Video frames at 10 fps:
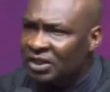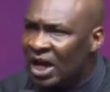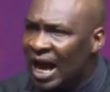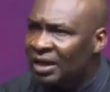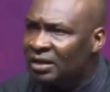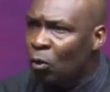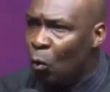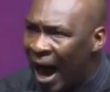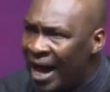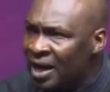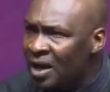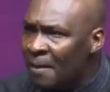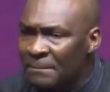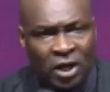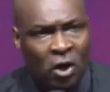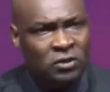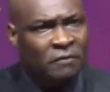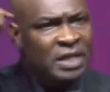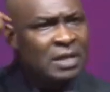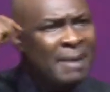the child. Why? because
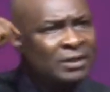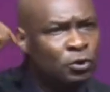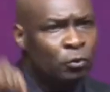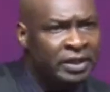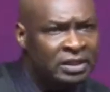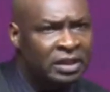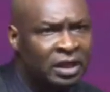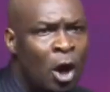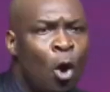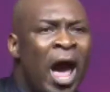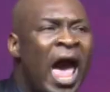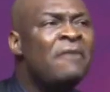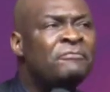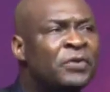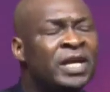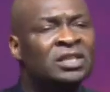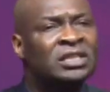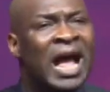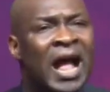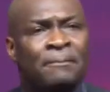of immaturity. Every
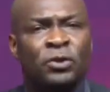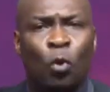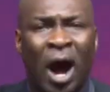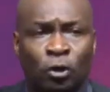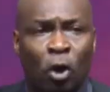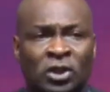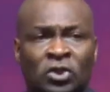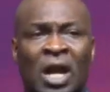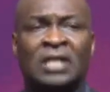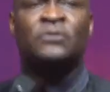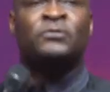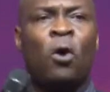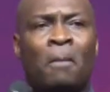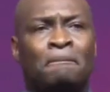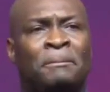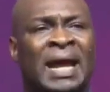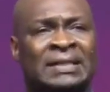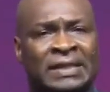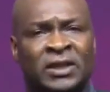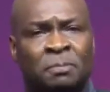time you are not transformed,
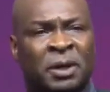blessings